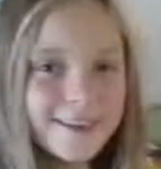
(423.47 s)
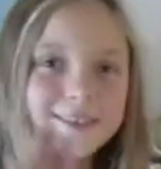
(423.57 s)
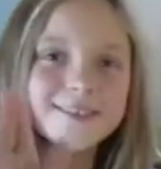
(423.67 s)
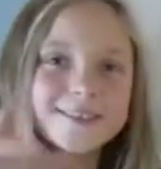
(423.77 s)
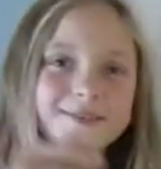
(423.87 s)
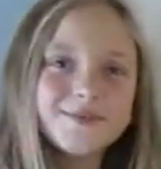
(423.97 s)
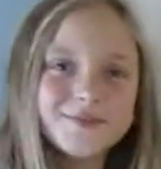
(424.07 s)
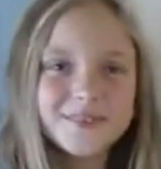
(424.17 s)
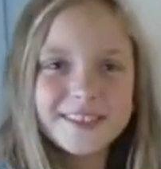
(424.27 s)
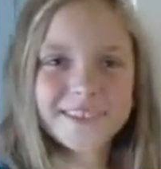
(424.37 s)
your YouTube
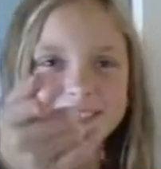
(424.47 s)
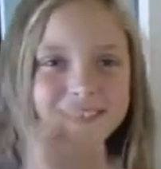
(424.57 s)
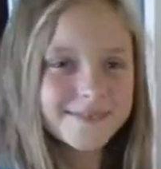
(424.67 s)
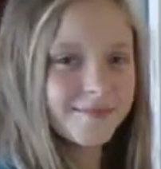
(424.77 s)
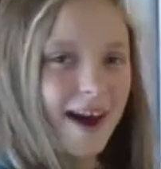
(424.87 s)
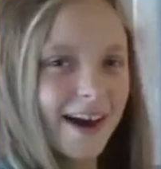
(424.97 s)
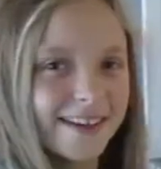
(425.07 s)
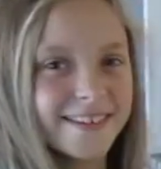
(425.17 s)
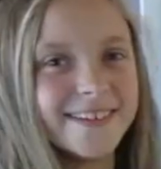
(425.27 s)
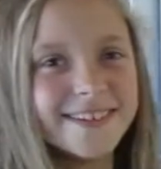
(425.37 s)
video, it's mine.
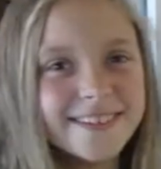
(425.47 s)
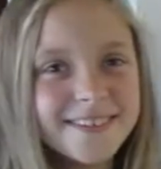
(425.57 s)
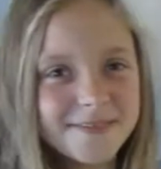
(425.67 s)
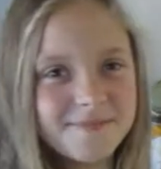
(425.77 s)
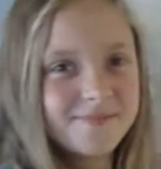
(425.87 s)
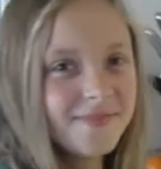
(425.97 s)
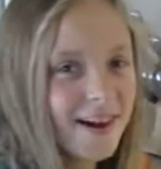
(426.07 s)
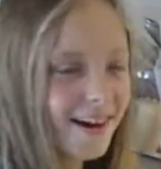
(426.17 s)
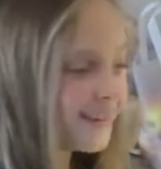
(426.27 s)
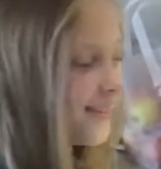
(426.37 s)
It's
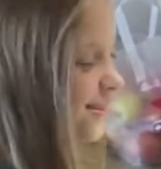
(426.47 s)
mine.